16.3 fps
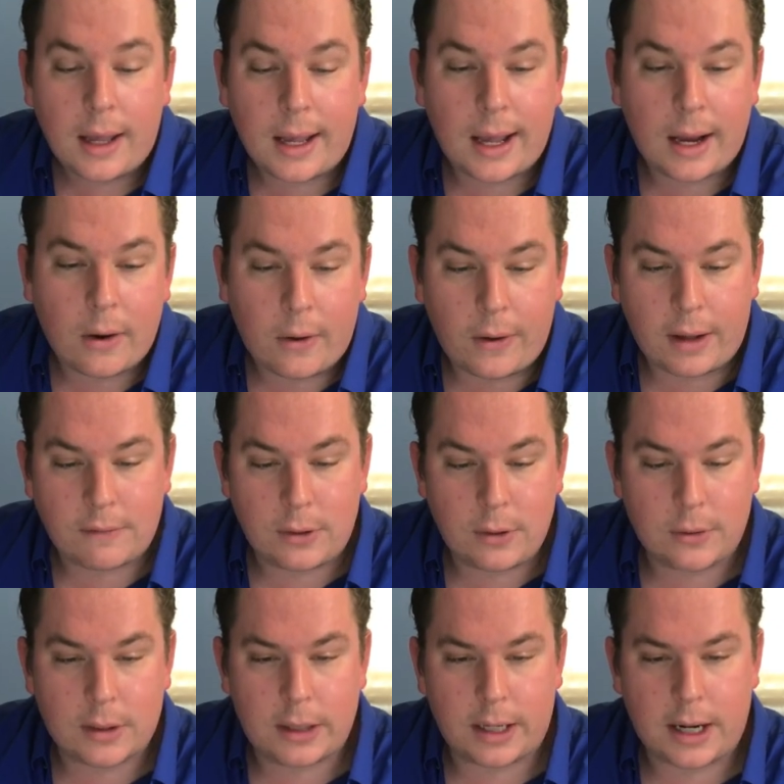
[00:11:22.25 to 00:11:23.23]
And all you have
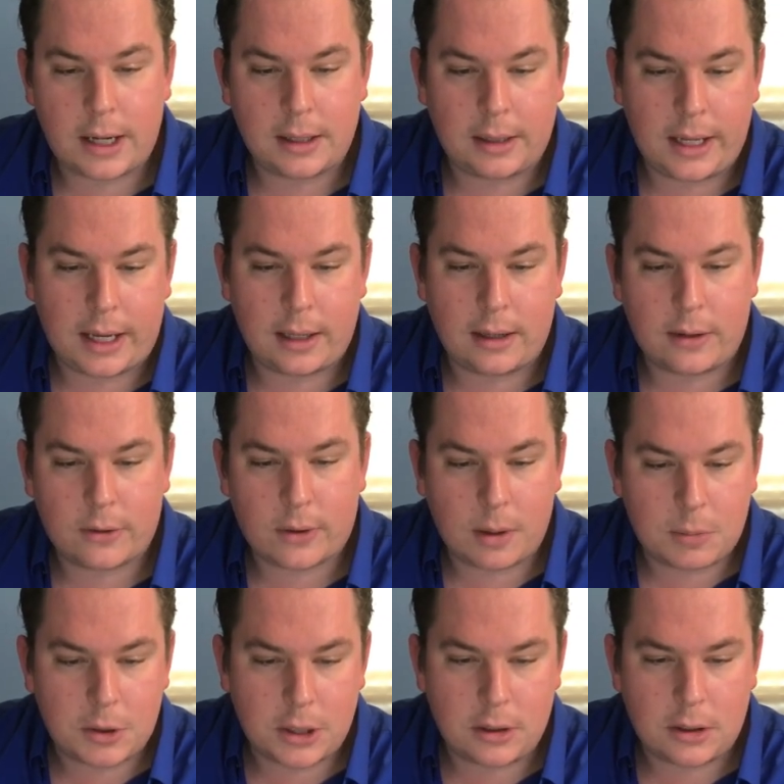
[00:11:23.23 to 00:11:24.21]
to do is click on the link in the
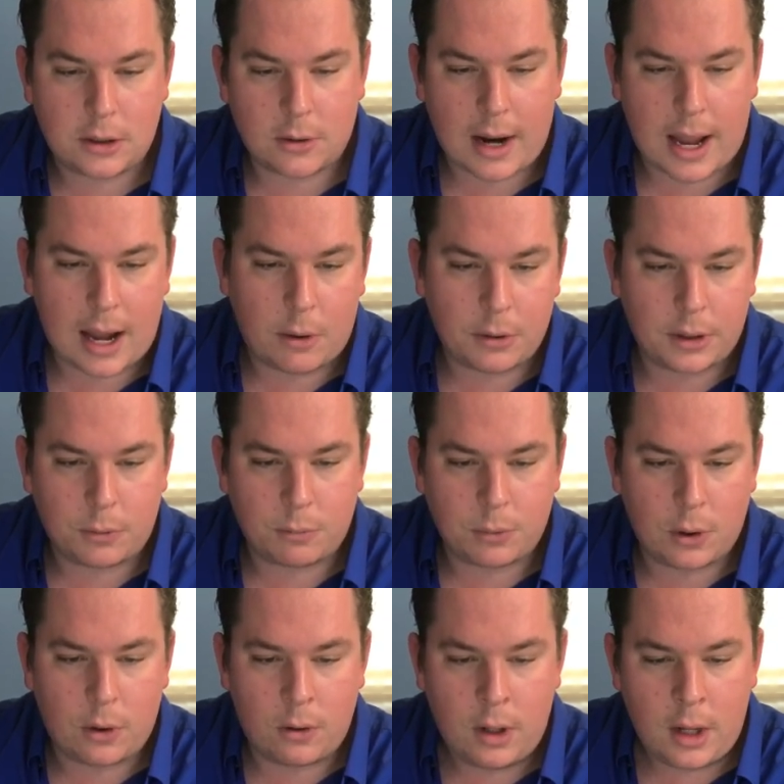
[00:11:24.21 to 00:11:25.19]
description, do your hourly
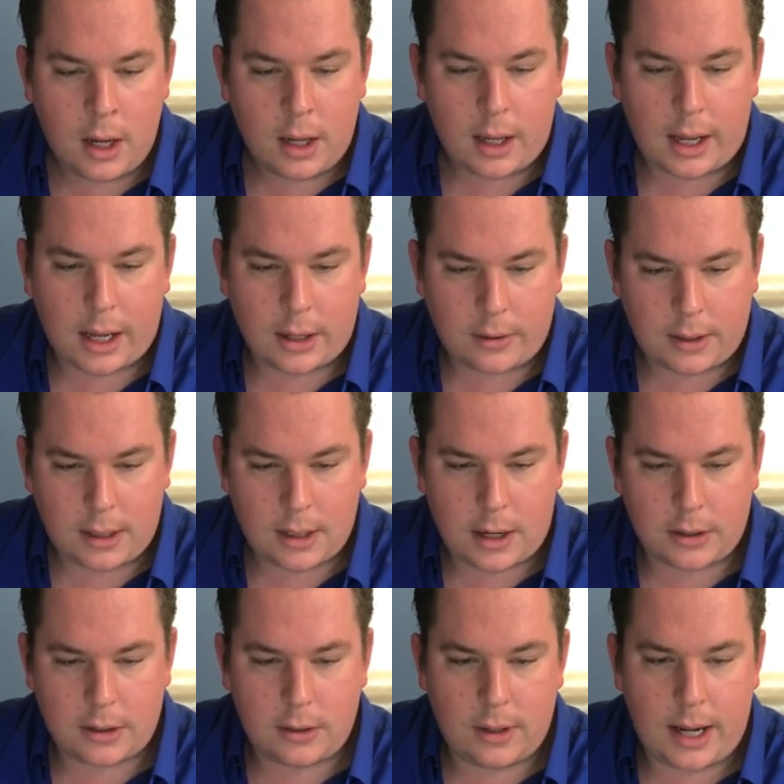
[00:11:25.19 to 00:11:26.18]
roll. And you see
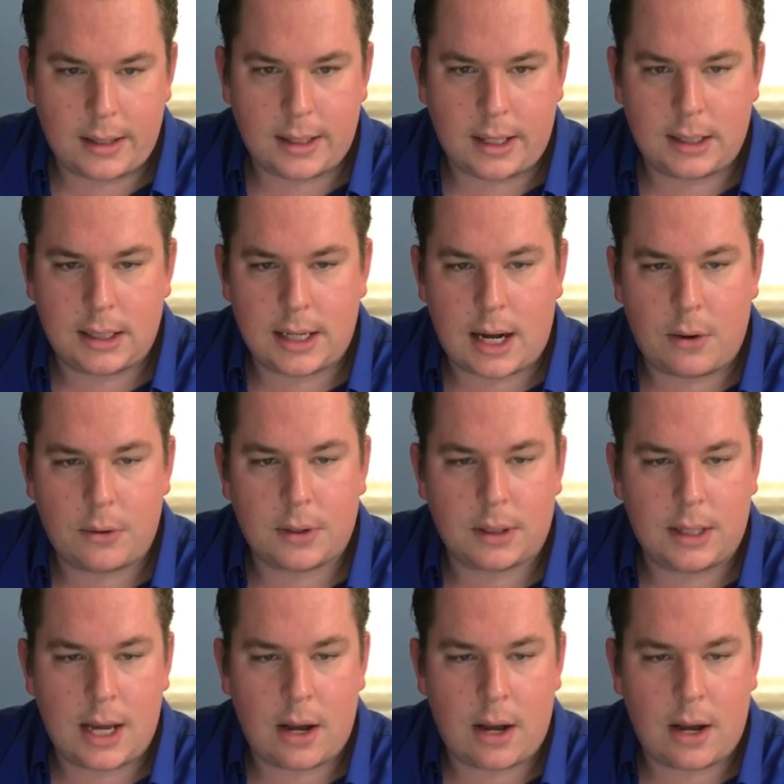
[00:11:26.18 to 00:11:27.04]
there, two days, eighteen hours and